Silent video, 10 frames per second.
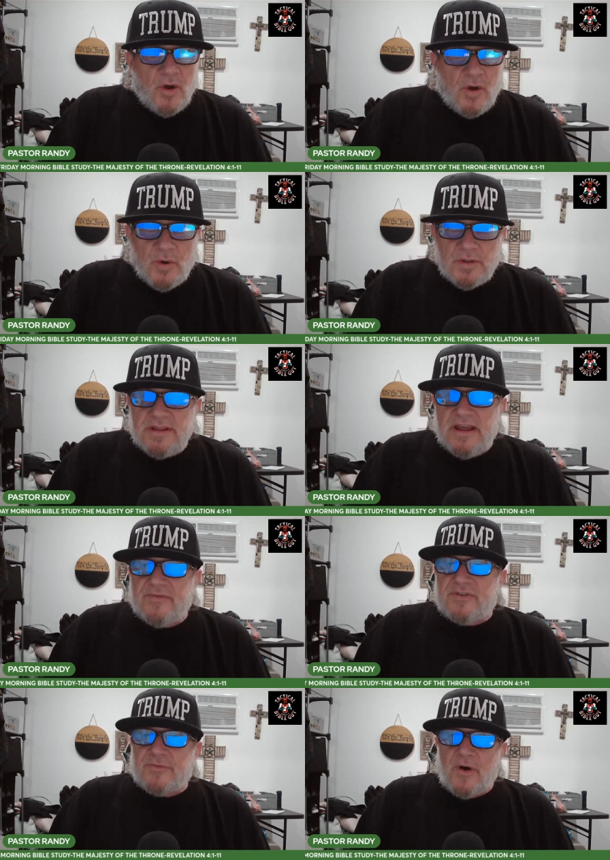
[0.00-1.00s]
who
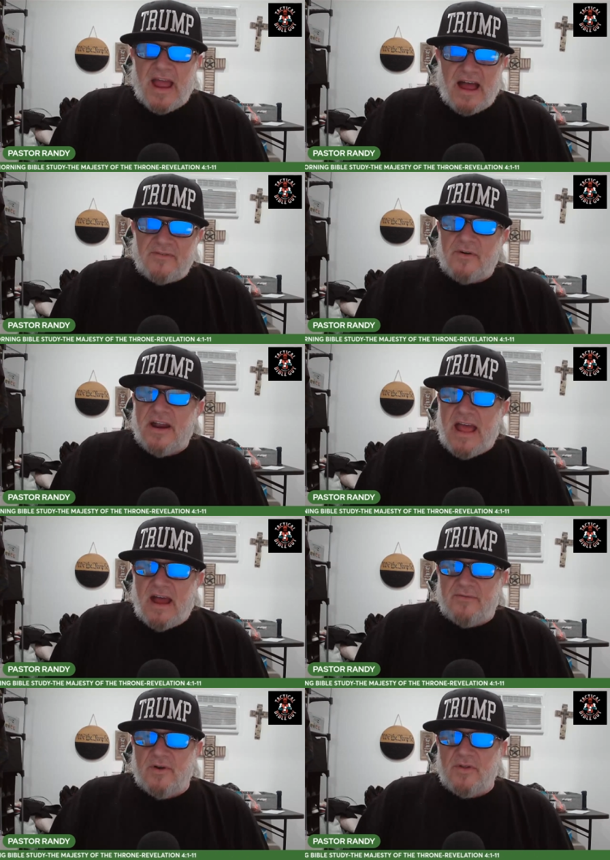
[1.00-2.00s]
lives forever and
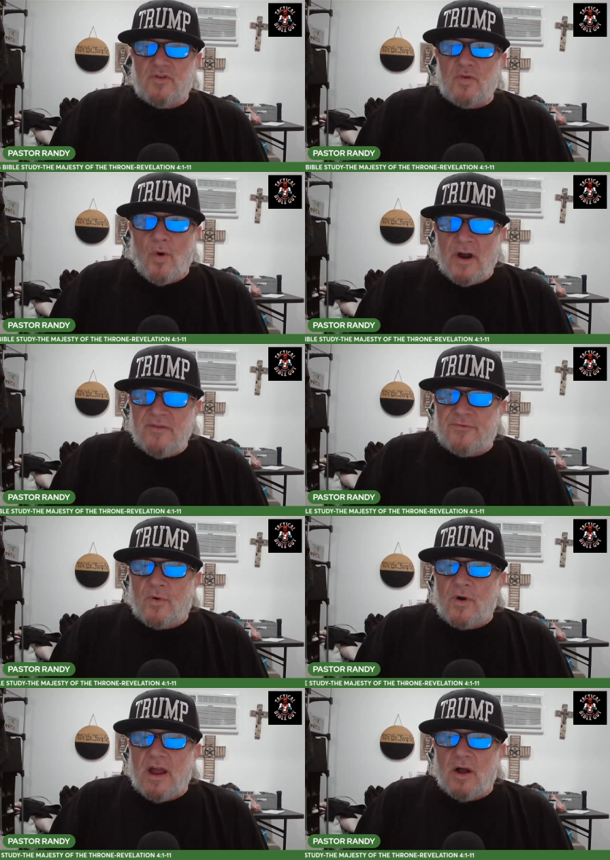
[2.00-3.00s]
ever the
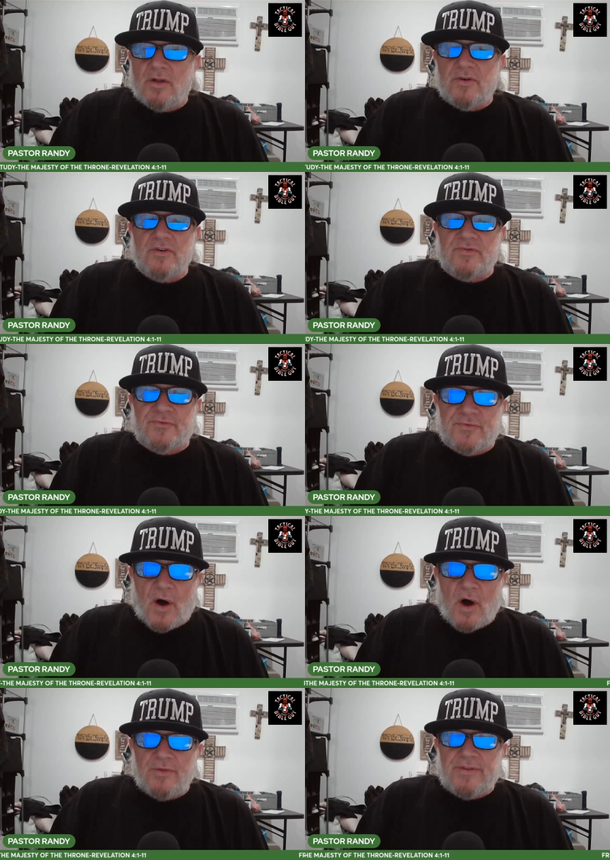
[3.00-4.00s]
24 elders
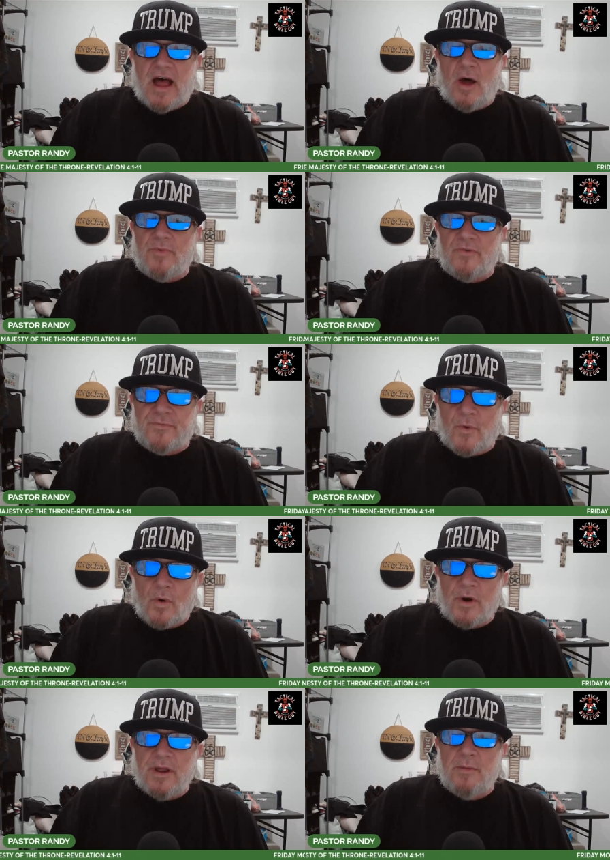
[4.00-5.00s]
fall down
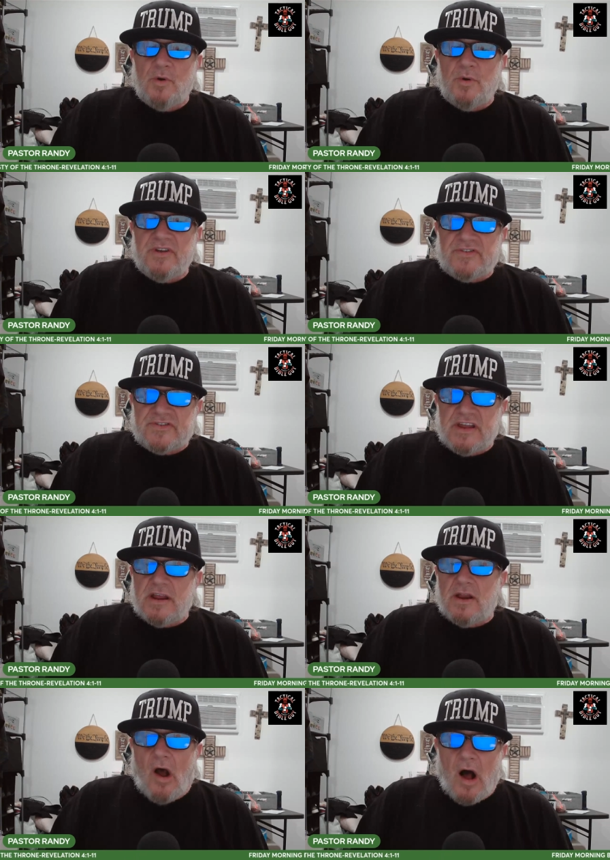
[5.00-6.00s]
before him who is
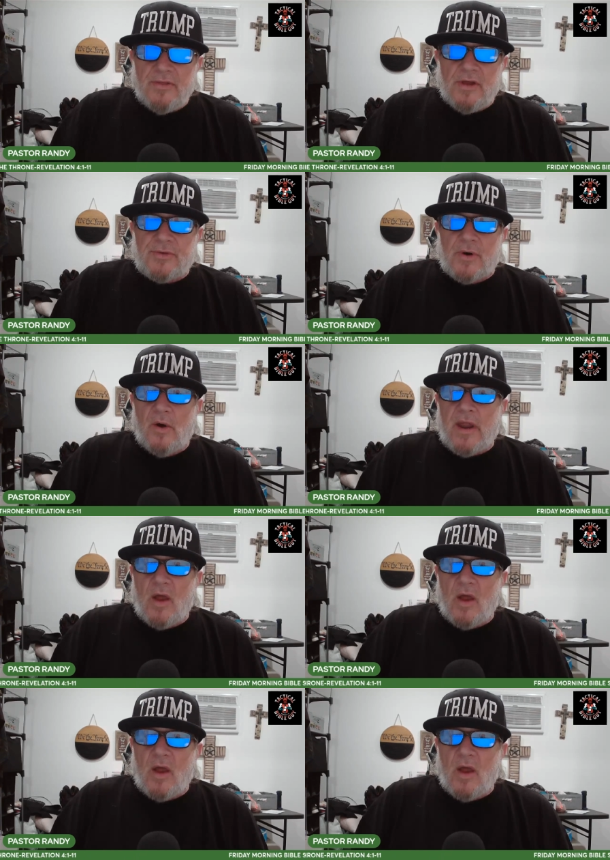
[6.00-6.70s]
seated on the throne